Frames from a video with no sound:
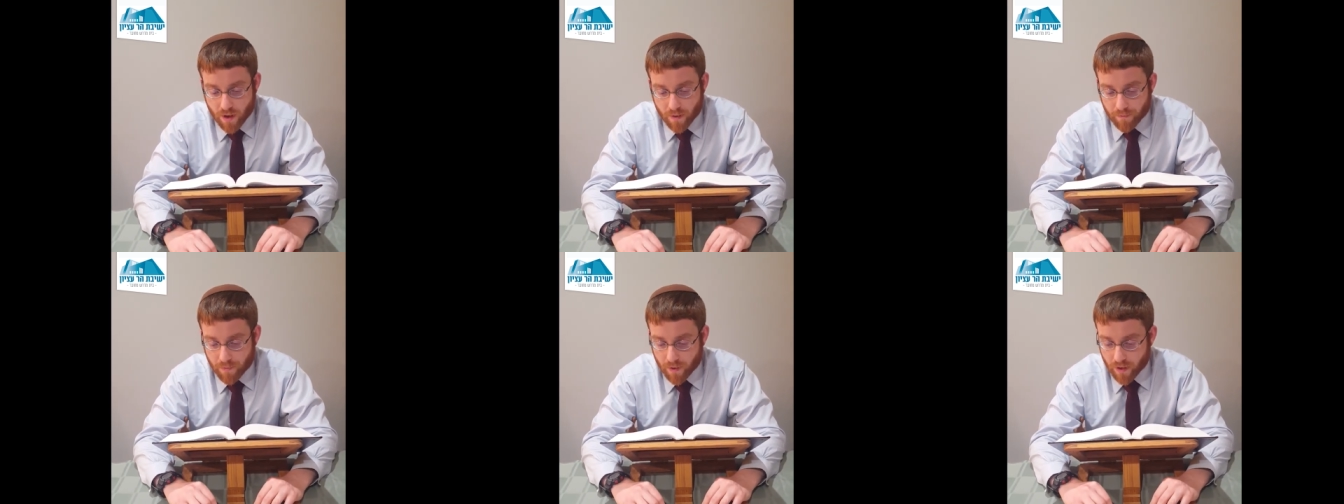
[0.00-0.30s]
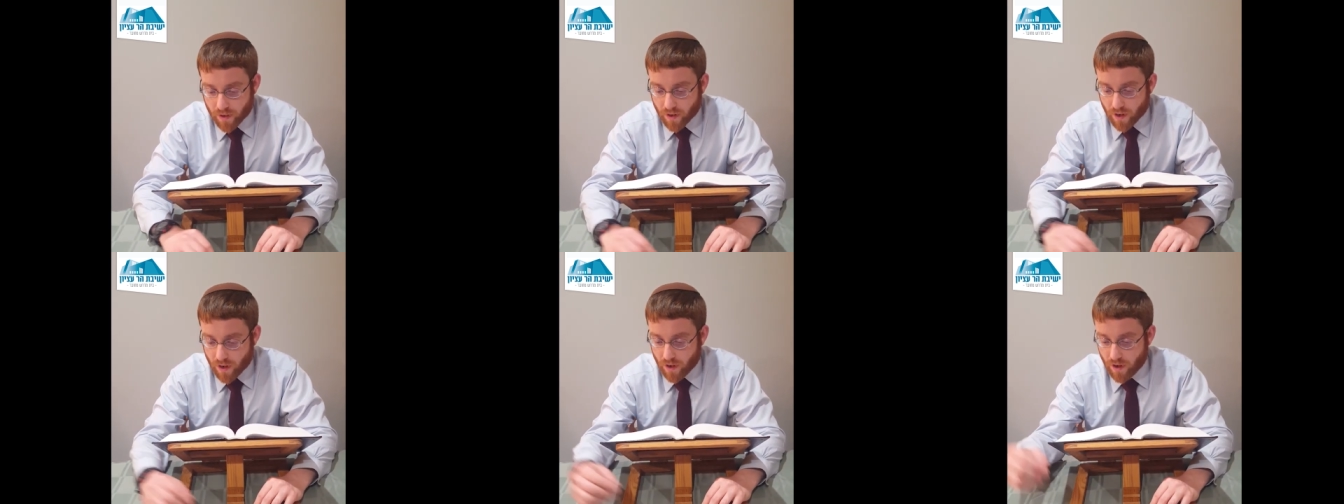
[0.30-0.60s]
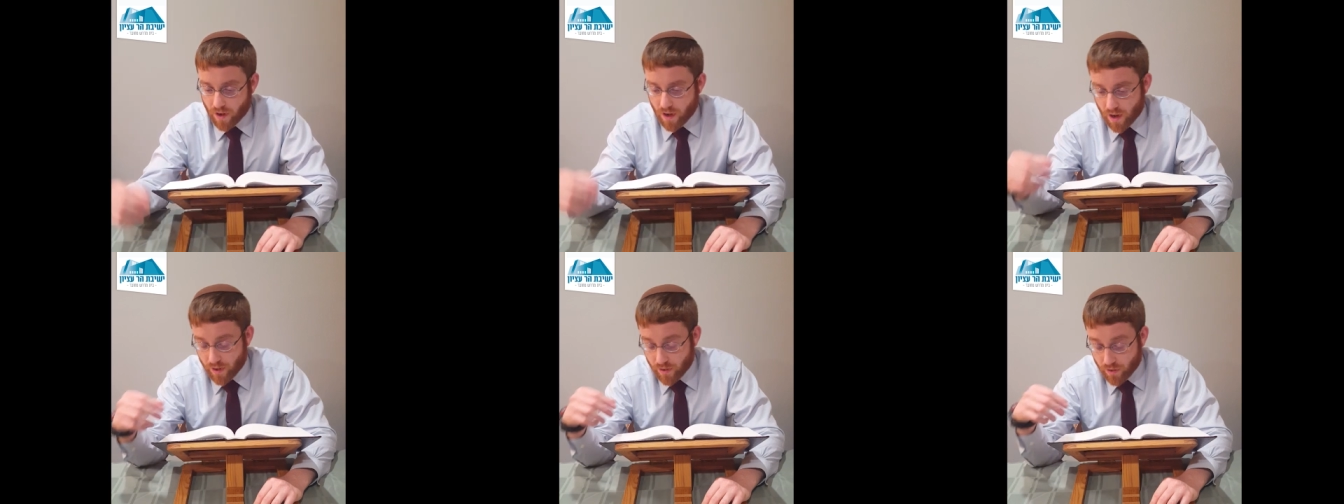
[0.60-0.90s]
but
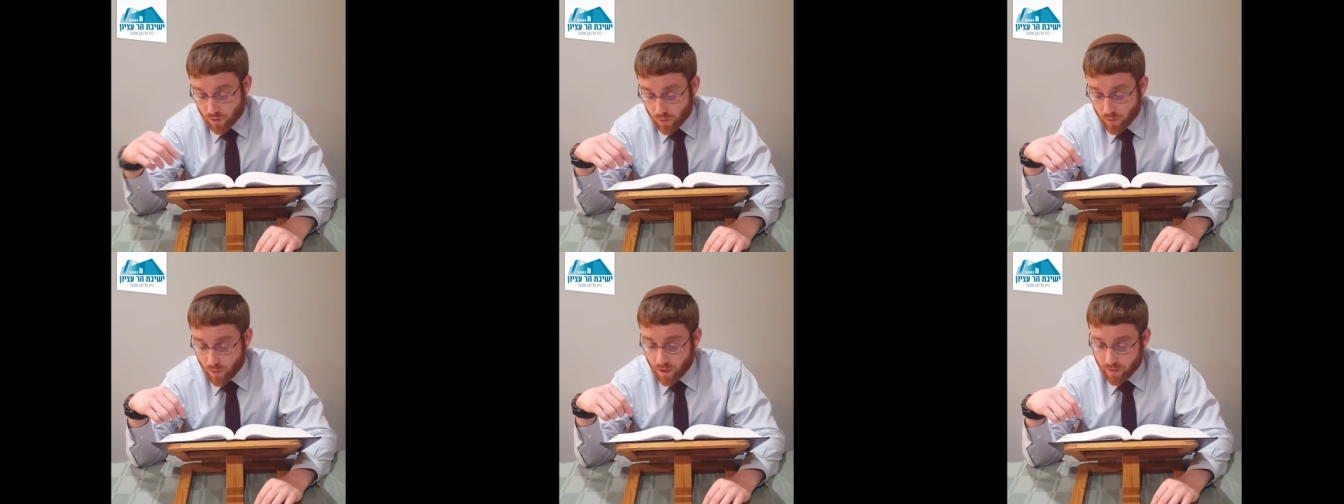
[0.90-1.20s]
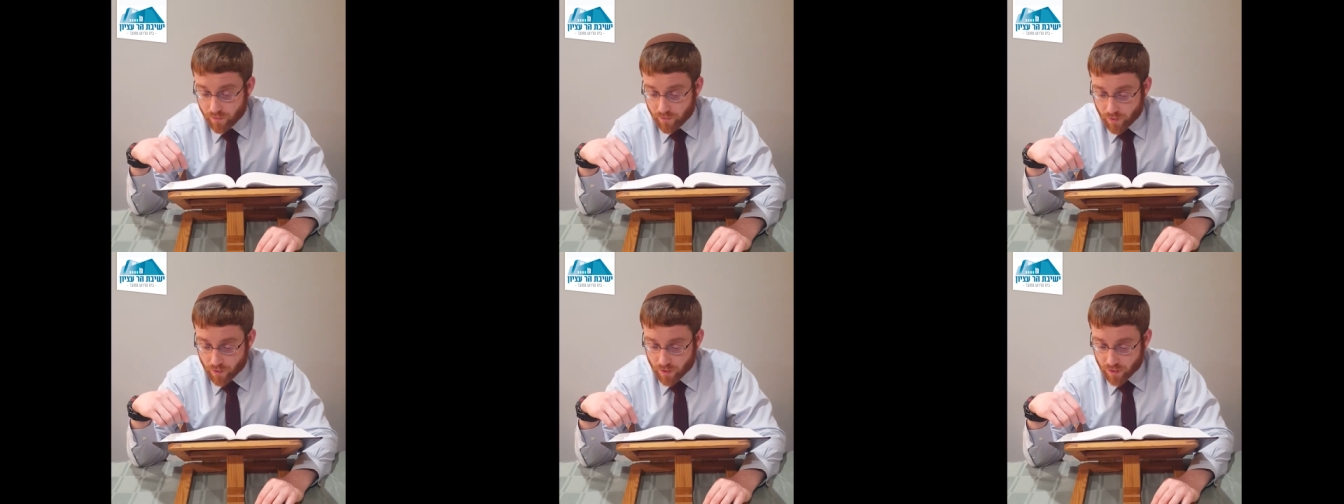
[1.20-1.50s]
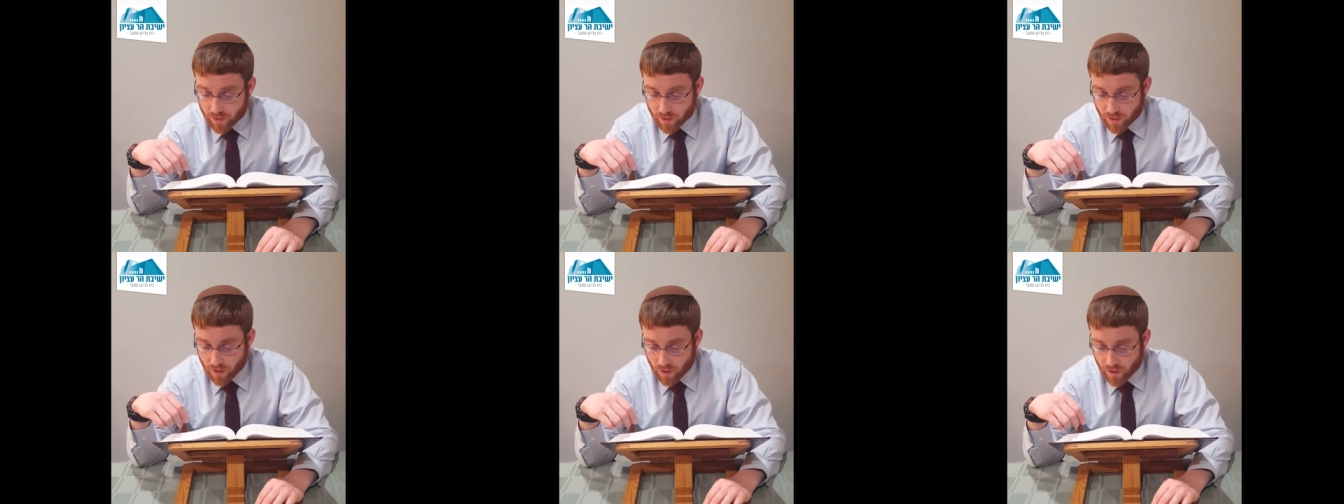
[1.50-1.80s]
I do want to
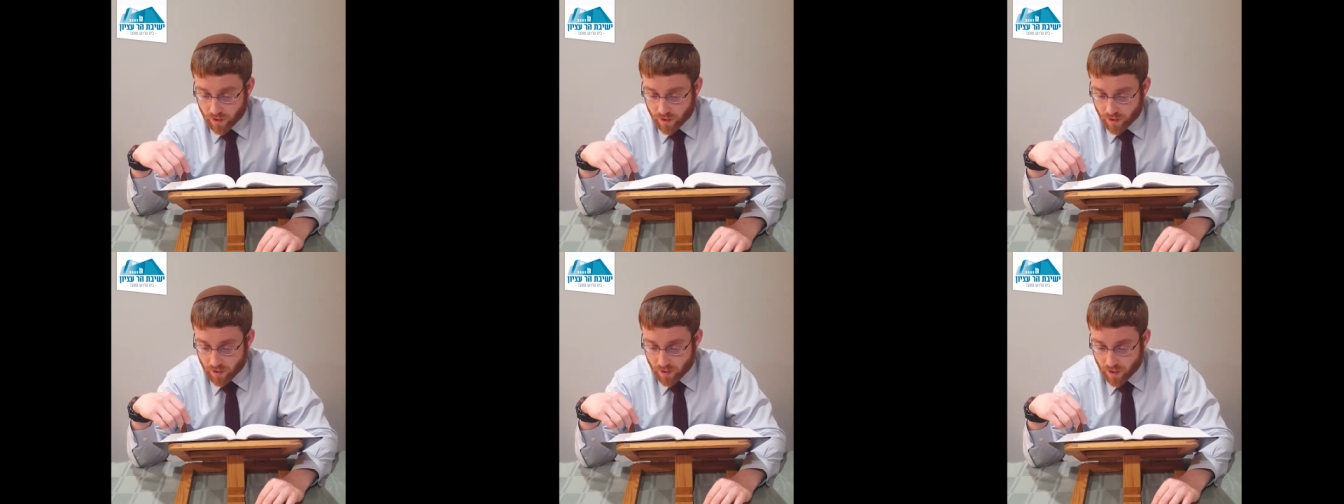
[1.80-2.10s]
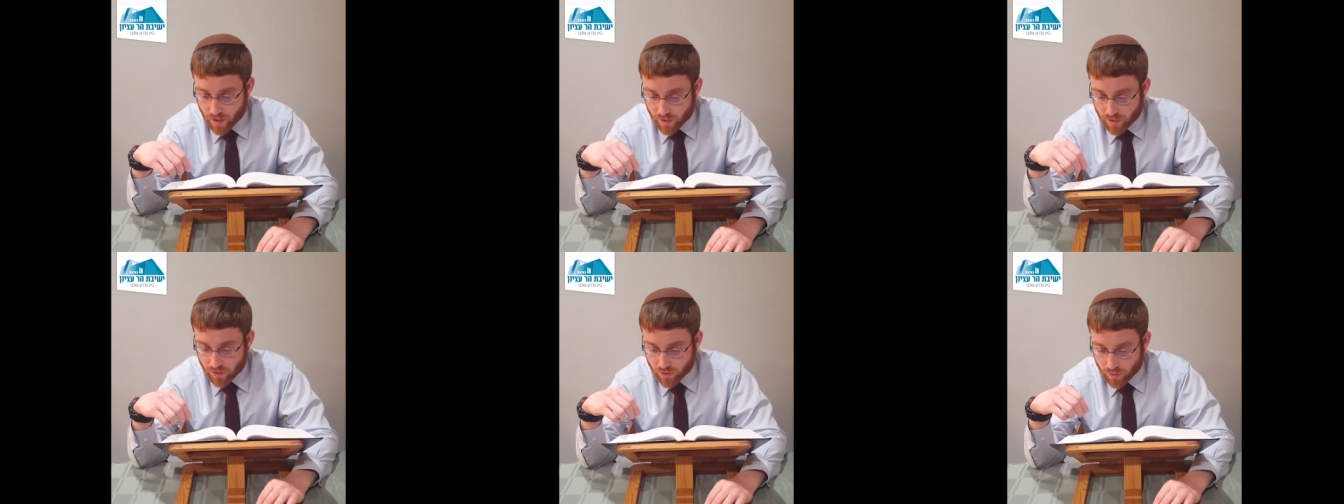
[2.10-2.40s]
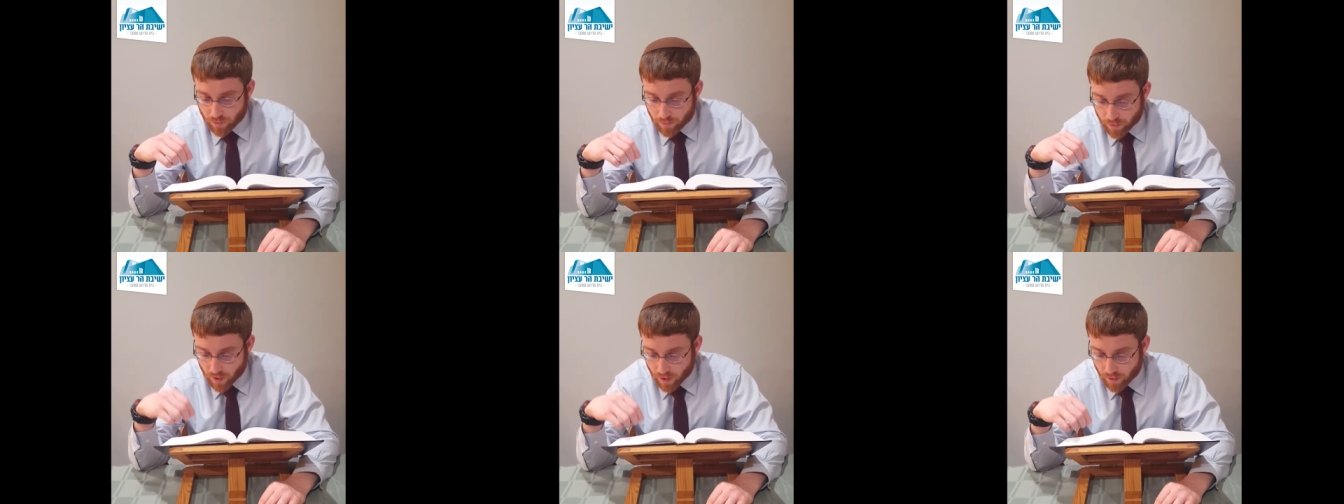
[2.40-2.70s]
focus on a
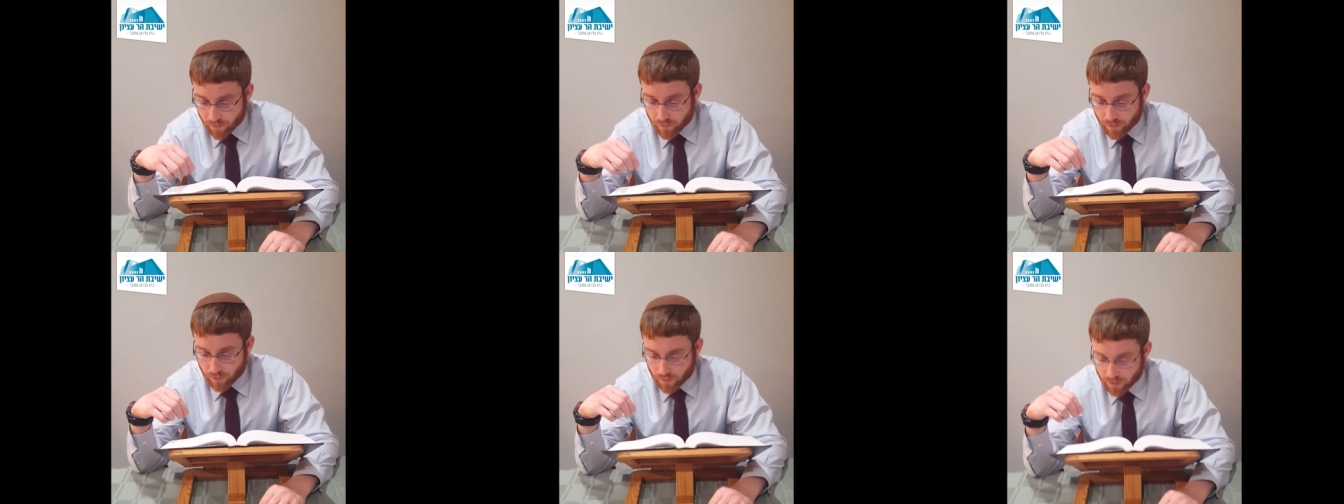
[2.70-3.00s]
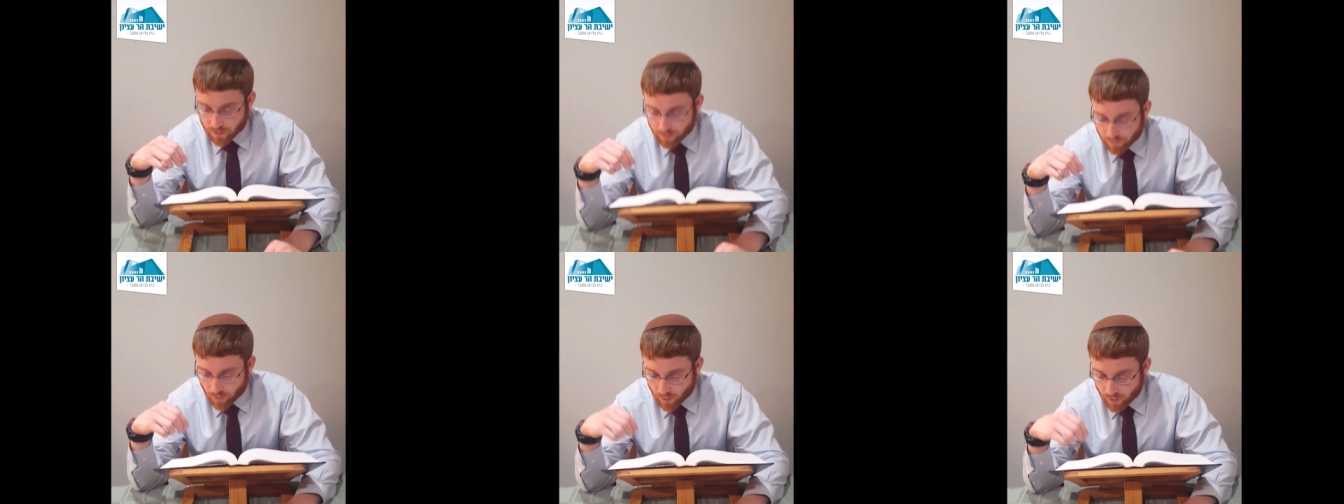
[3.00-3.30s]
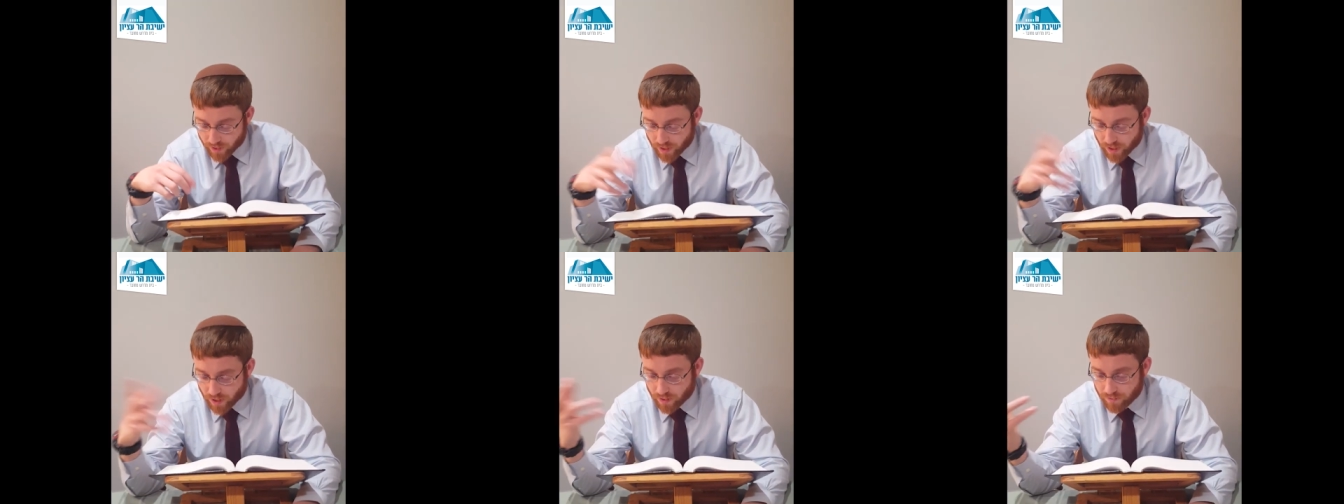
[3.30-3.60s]
superfluous
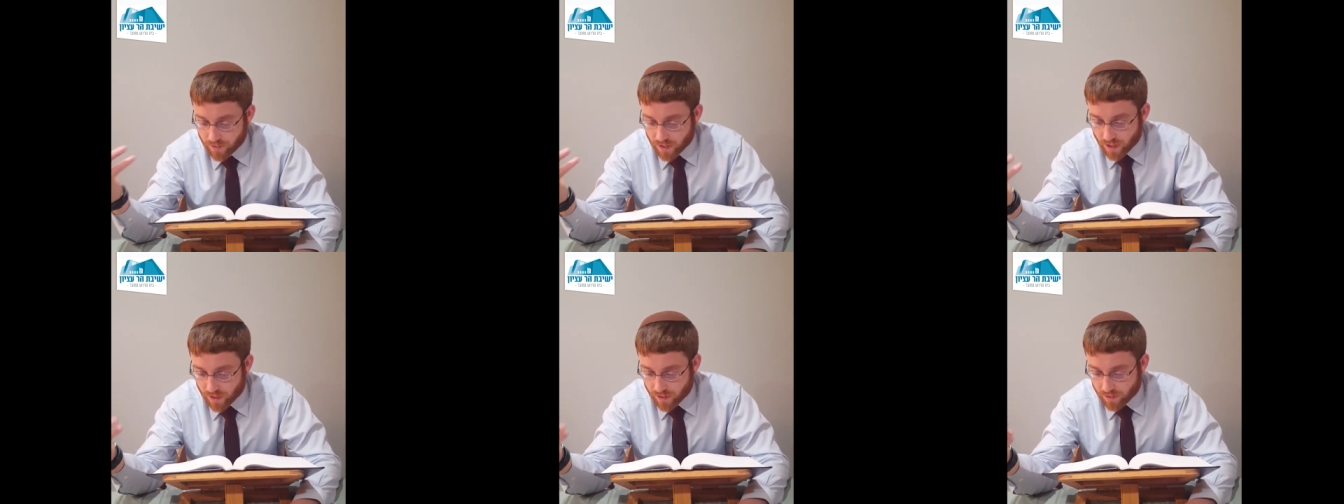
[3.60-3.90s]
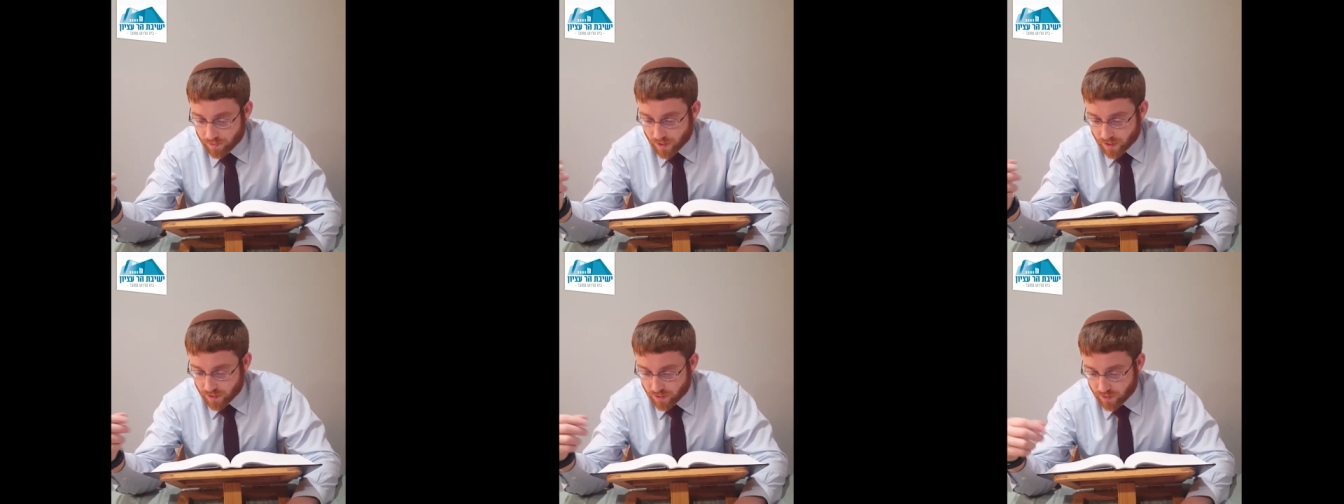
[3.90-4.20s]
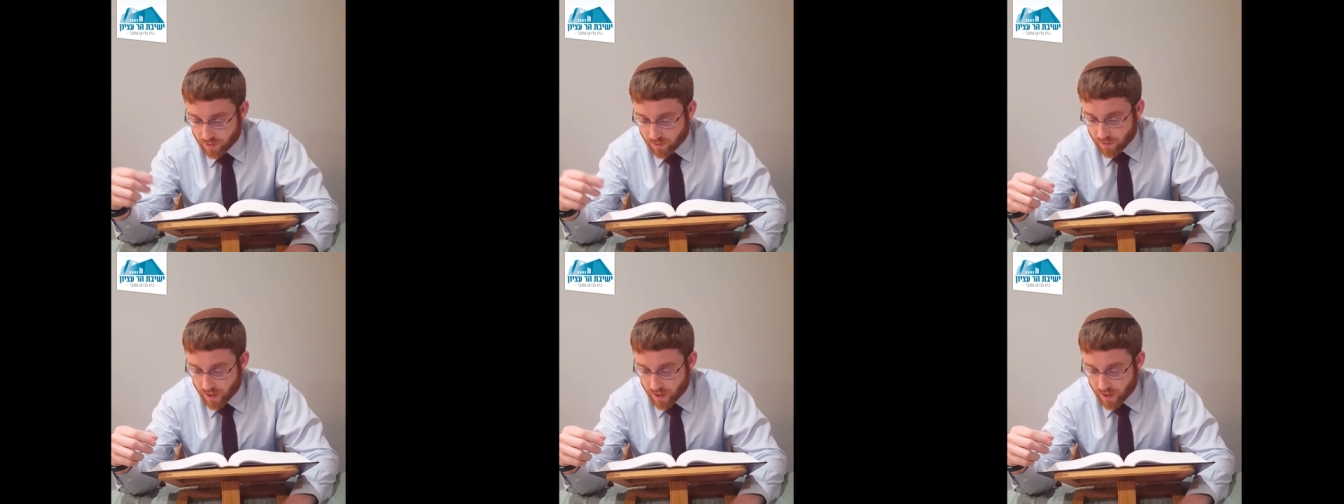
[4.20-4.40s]
point that comes out of this pasuk.